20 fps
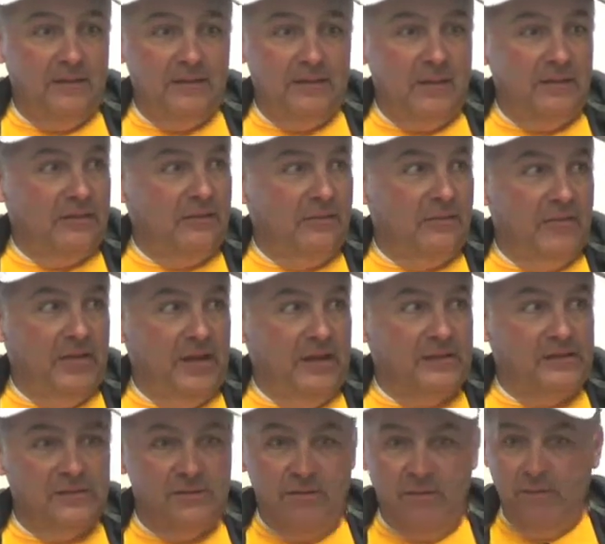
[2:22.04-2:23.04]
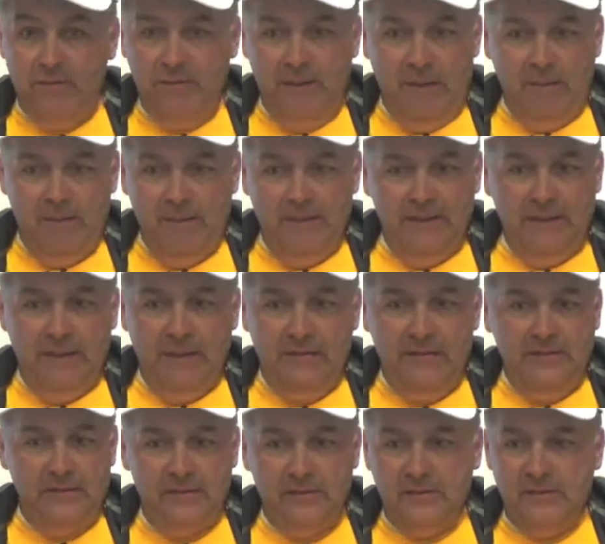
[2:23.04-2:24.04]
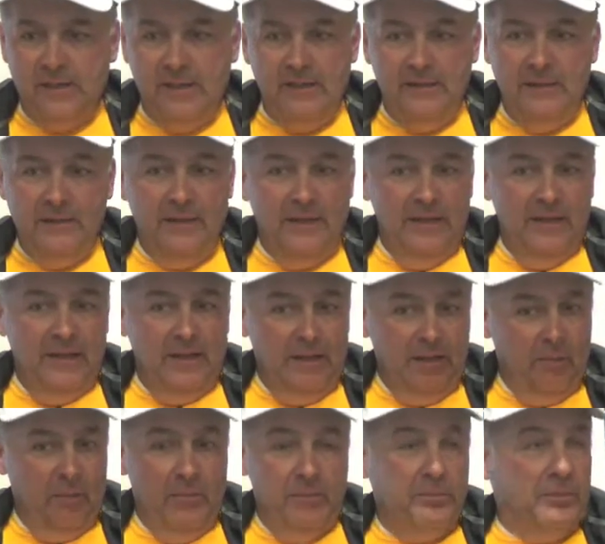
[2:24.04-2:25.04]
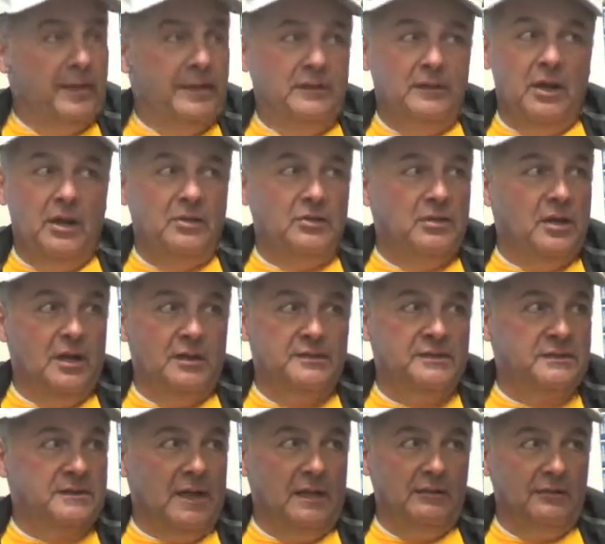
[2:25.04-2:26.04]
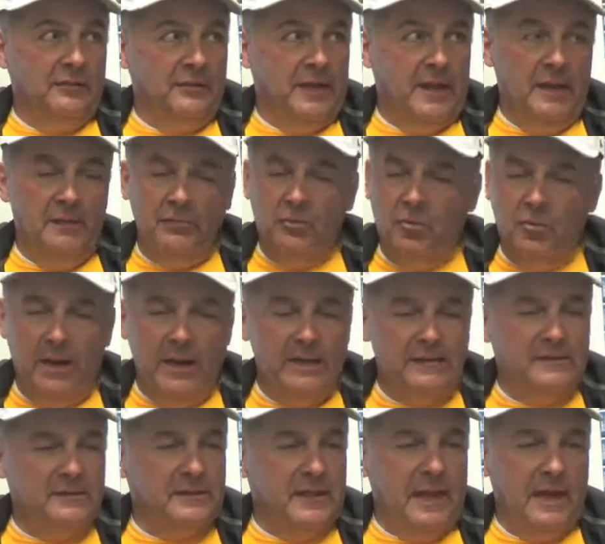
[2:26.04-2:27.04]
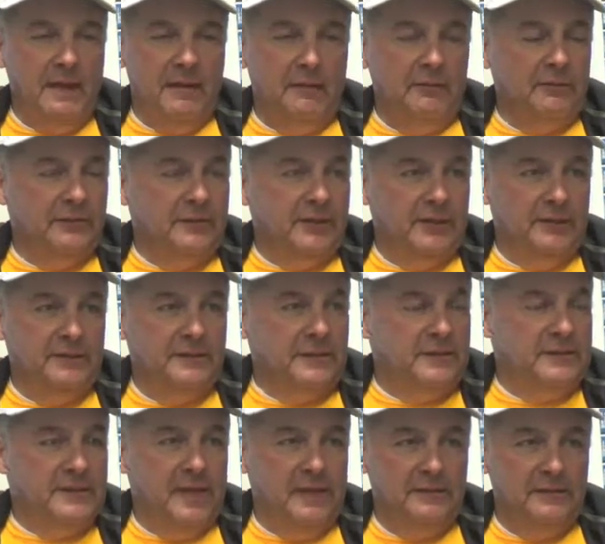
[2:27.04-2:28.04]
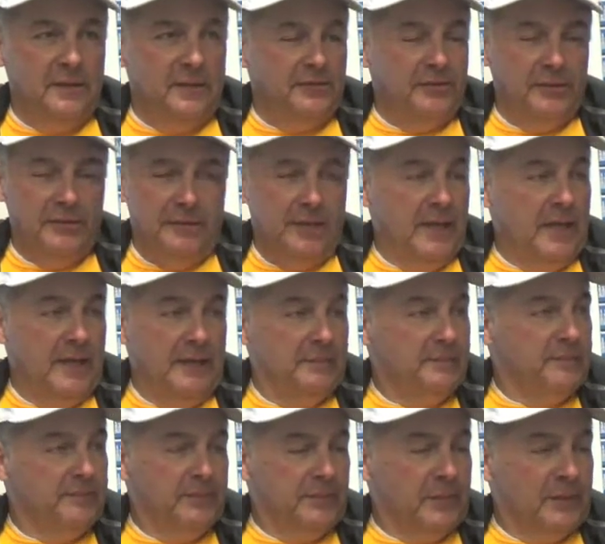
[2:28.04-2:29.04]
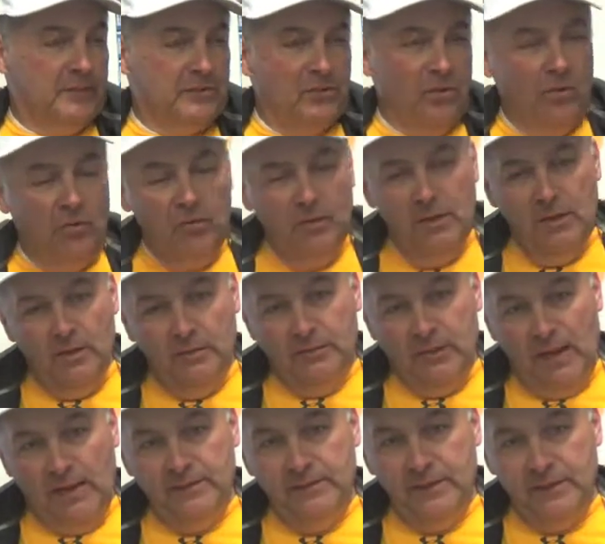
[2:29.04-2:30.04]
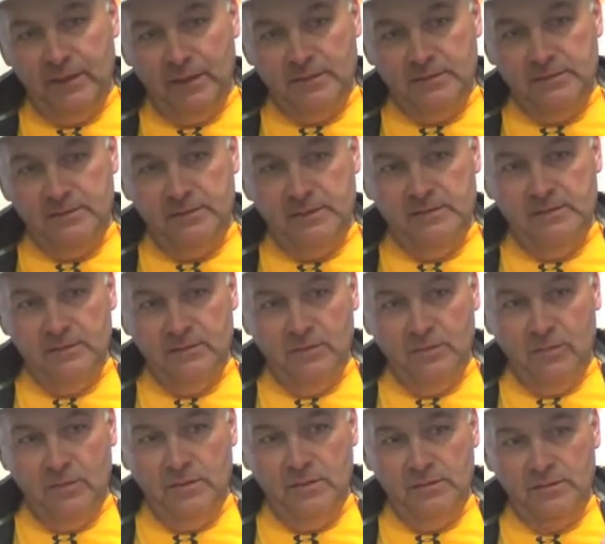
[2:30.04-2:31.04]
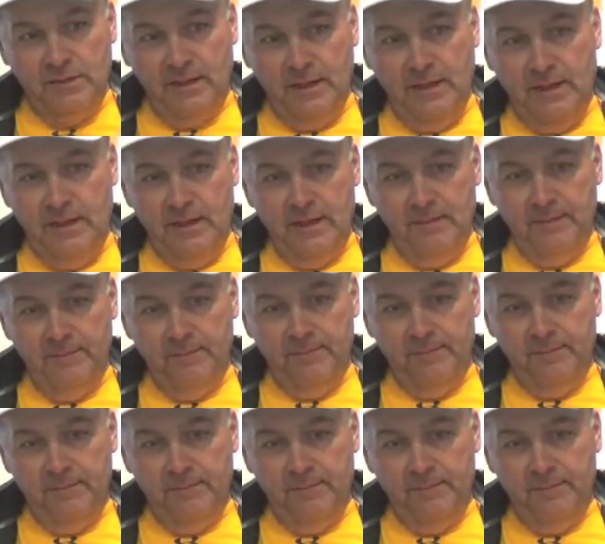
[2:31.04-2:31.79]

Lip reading: nothing fazed them. I mean, they just said, and we played a stellar game, grand style, the 10-0 game. So I think our season was a